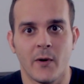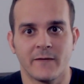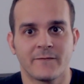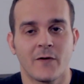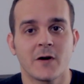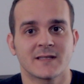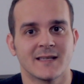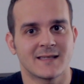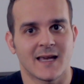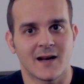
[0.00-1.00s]
but first
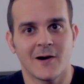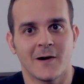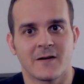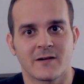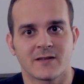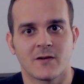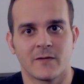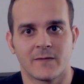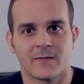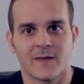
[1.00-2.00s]
it said her,
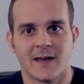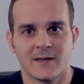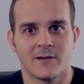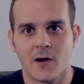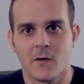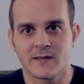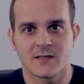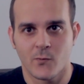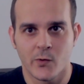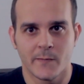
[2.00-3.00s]
so that you know
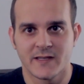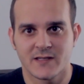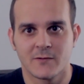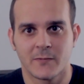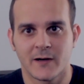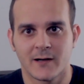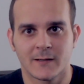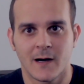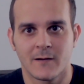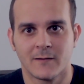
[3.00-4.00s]
it's a woman
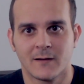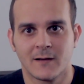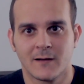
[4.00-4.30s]
superhero.